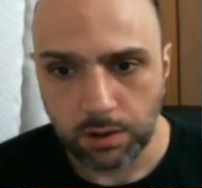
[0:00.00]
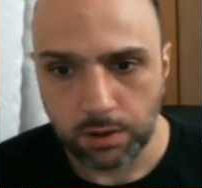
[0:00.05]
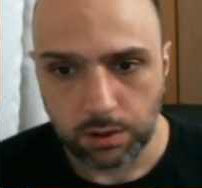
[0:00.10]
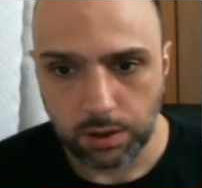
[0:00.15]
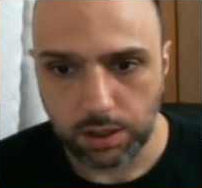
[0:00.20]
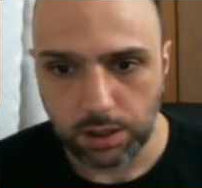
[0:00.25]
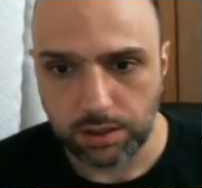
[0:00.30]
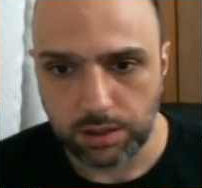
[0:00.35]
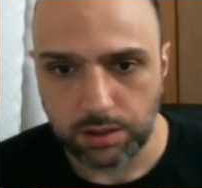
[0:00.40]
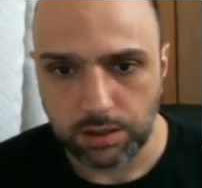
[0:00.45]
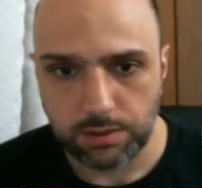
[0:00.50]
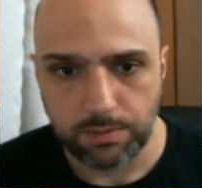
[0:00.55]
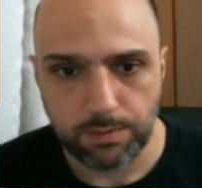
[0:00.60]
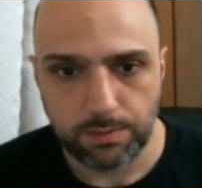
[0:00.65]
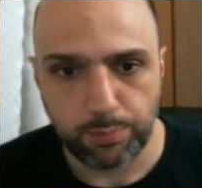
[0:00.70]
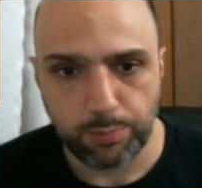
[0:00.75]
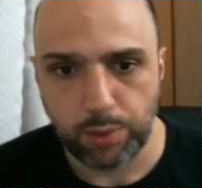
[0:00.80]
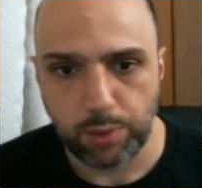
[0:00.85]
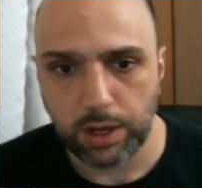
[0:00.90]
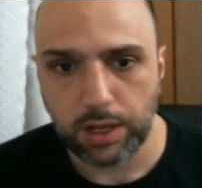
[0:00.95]
Going to
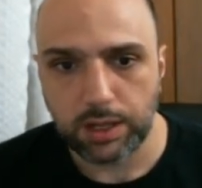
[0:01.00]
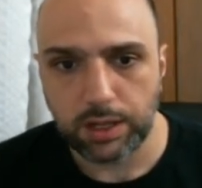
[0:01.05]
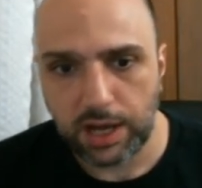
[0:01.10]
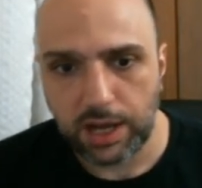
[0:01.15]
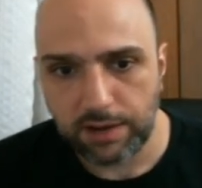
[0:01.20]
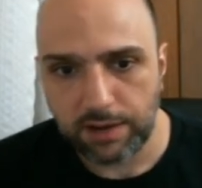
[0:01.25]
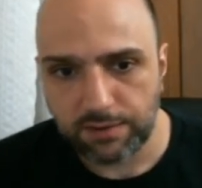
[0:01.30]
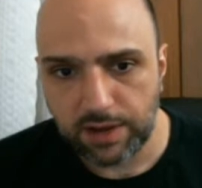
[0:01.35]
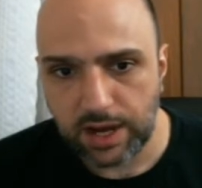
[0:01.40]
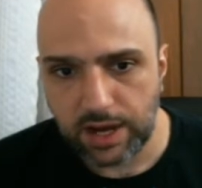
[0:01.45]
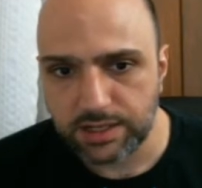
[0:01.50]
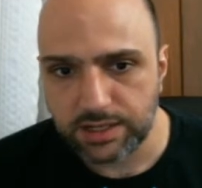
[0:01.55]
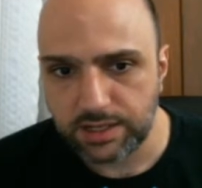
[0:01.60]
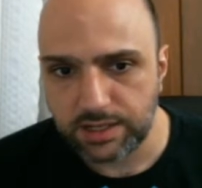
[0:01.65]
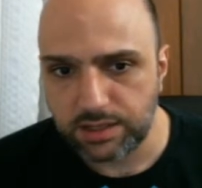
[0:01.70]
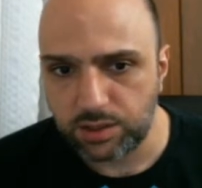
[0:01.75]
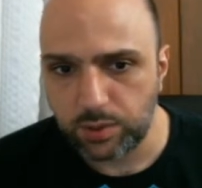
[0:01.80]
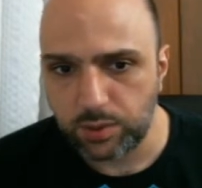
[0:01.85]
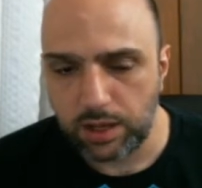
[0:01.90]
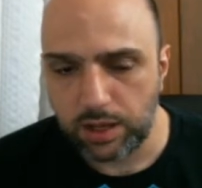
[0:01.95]
bring a lot of guys that
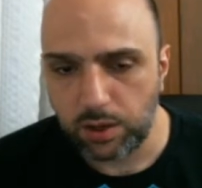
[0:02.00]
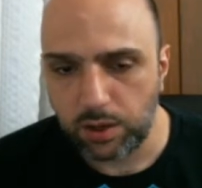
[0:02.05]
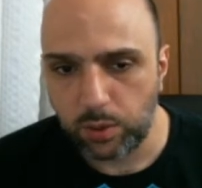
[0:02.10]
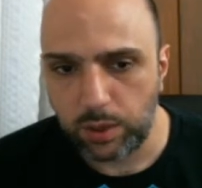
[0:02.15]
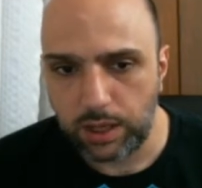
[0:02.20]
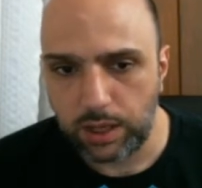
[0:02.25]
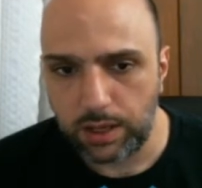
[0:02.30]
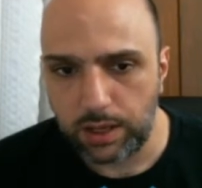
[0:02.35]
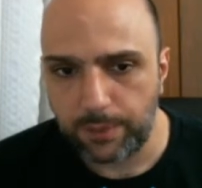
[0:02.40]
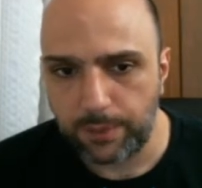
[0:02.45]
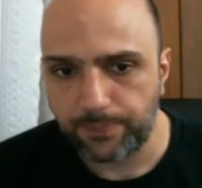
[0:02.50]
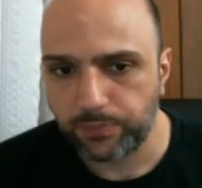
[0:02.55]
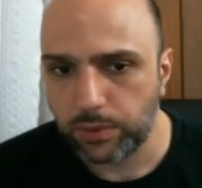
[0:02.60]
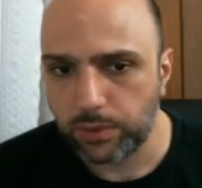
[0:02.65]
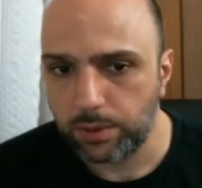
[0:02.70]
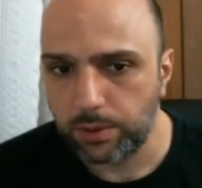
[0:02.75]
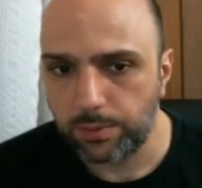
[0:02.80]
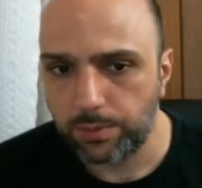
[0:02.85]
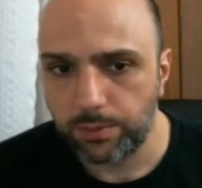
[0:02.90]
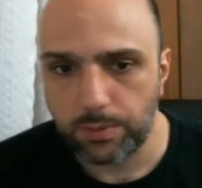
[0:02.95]
do AoE,
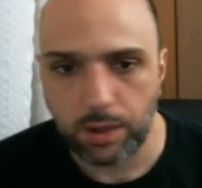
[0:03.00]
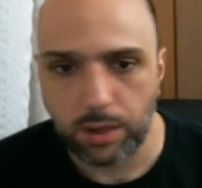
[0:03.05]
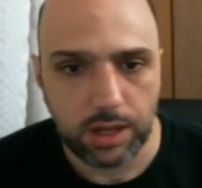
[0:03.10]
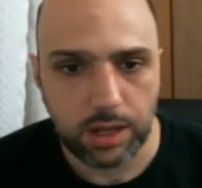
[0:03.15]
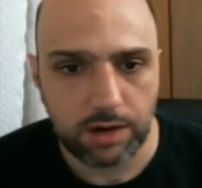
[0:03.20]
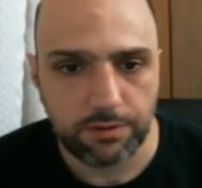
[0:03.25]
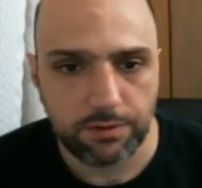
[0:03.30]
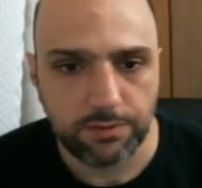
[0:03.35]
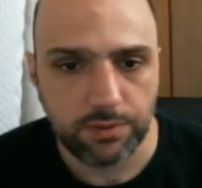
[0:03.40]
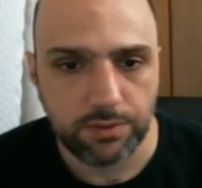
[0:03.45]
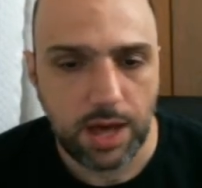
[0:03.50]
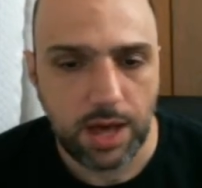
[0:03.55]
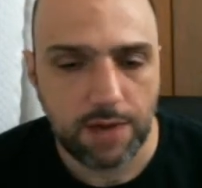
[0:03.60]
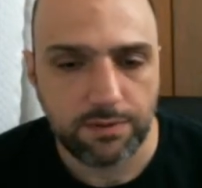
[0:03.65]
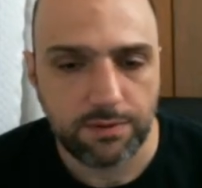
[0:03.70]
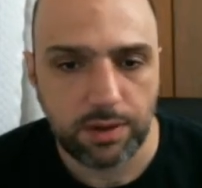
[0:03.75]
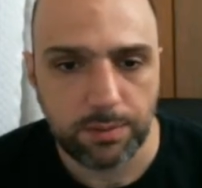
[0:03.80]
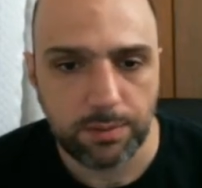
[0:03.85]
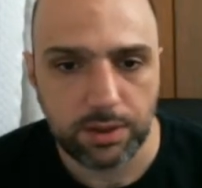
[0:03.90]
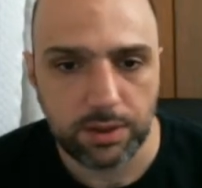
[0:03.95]
a lot of heavy
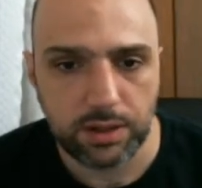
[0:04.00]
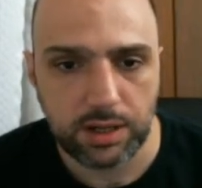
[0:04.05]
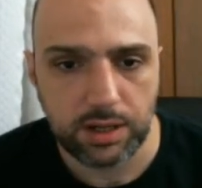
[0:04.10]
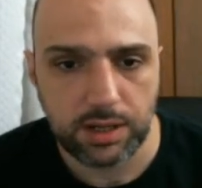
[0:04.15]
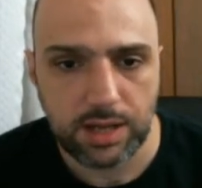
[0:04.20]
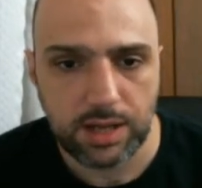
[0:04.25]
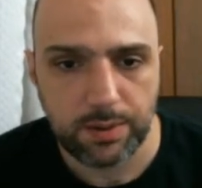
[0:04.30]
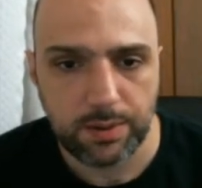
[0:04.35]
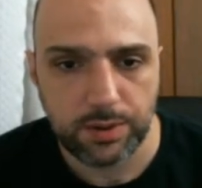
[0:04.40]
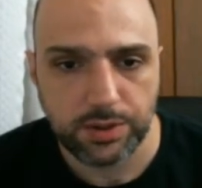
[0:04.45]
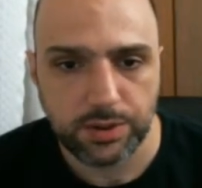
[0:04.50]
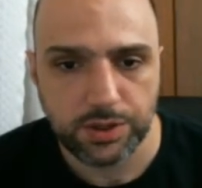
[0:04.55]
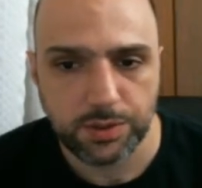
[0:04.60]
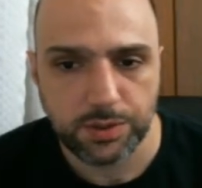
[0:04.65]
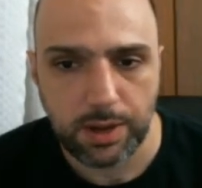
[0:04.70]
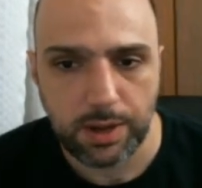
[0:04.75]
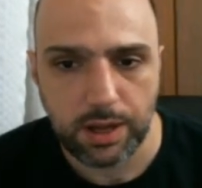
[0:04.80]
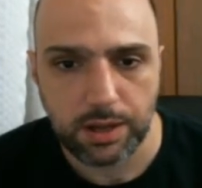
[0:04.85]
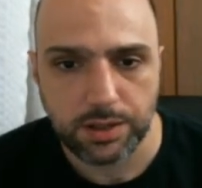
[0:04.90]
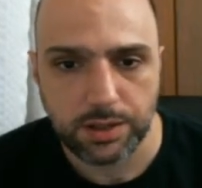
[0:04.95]
ability damage
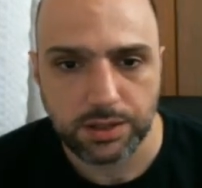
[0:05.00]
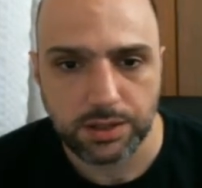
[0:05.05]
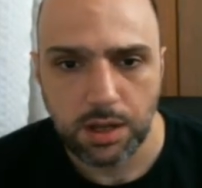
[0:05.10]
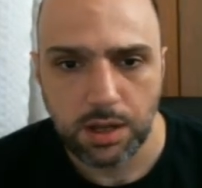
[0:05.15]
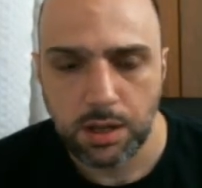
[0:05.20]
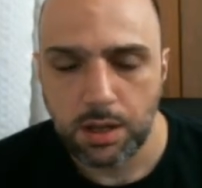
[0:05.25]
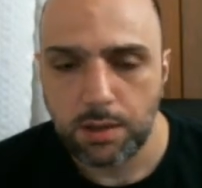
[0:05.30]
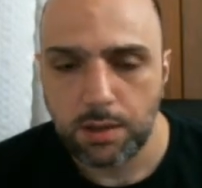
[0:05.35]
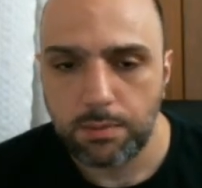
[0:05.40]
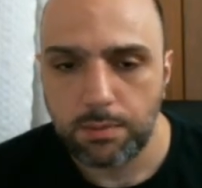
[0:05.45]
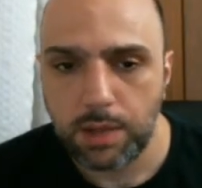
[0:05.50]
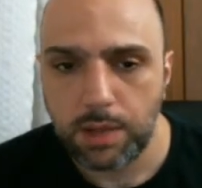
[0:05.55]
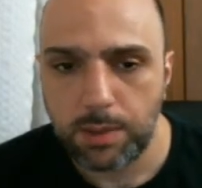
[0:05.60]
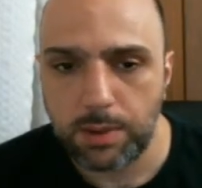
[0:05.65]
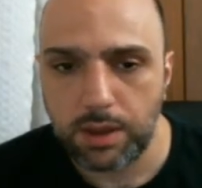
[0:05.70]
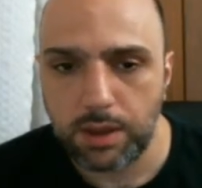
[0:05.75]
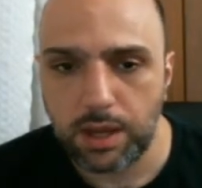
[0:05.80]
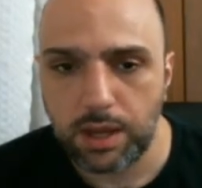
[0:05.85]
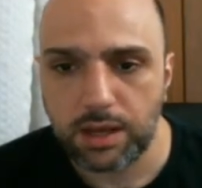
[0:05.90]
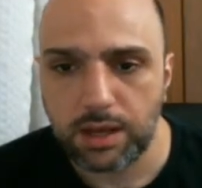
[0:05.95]
spells, maybe
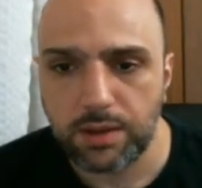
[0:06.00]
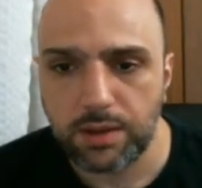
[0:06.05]
like